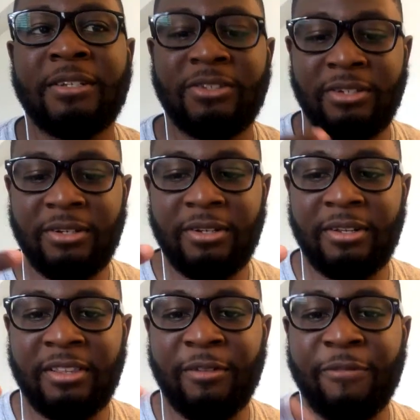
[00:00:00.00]
the
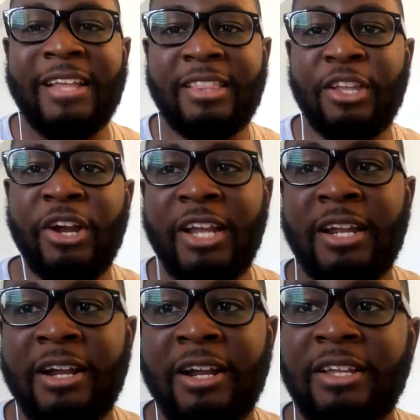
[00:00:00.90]
fact that they're in there,
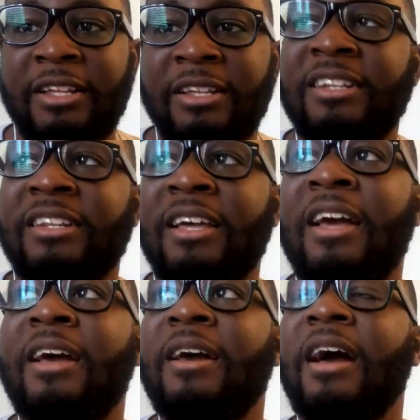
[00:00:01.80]

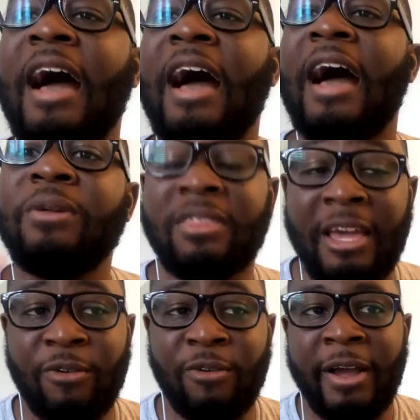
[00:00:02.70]
I would think,
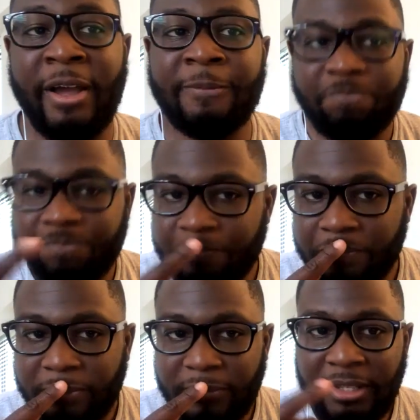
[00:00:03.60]
right,
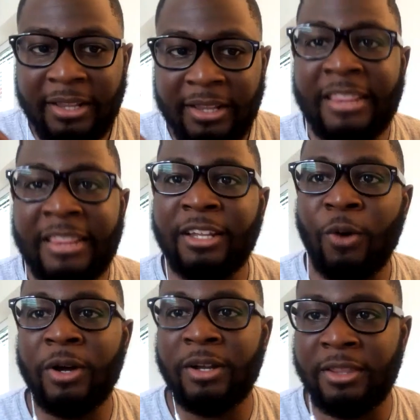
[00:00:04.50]
that the
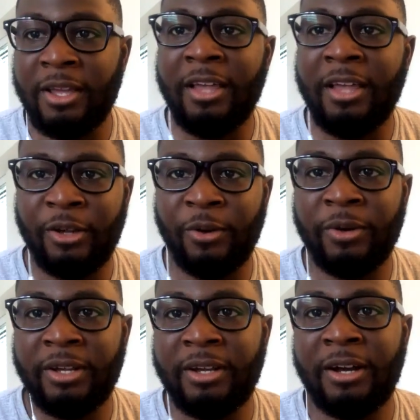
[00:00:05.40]
other Loa,
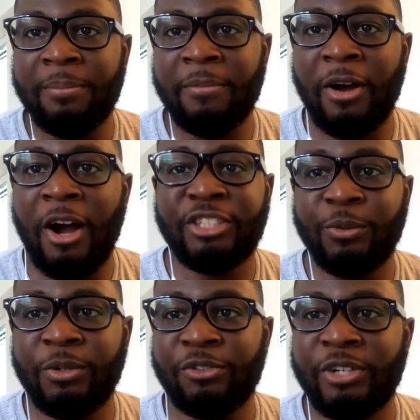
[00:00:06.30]
Andre would have tried
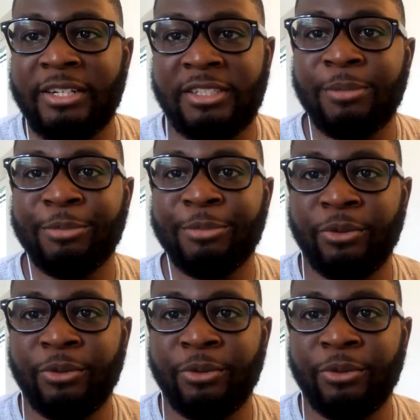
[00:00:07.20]
to subdue them,